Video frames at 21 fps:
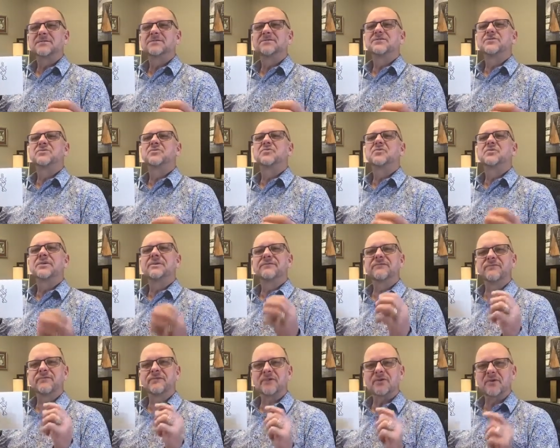to
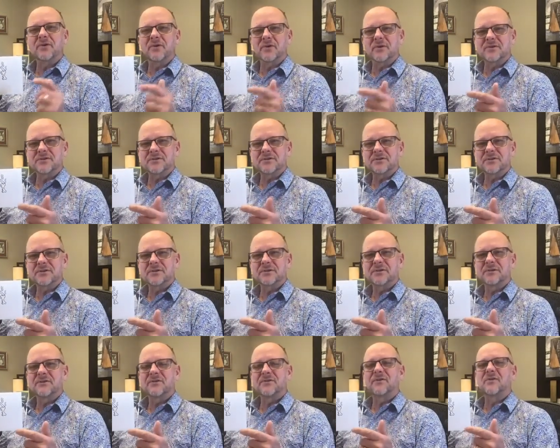reverse
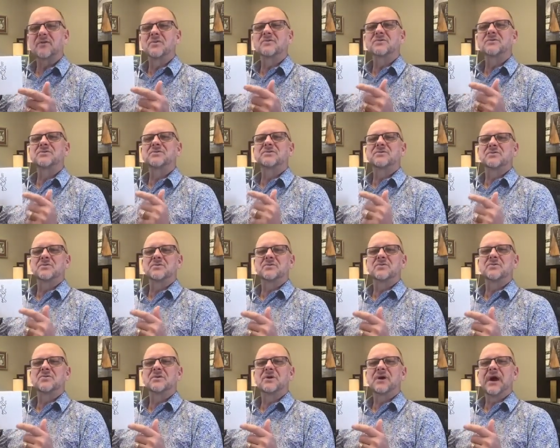those two
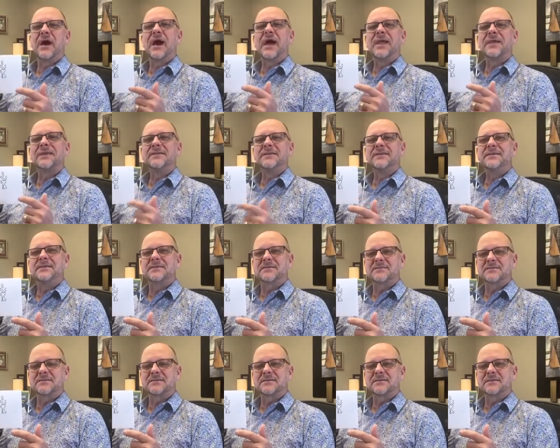ideas.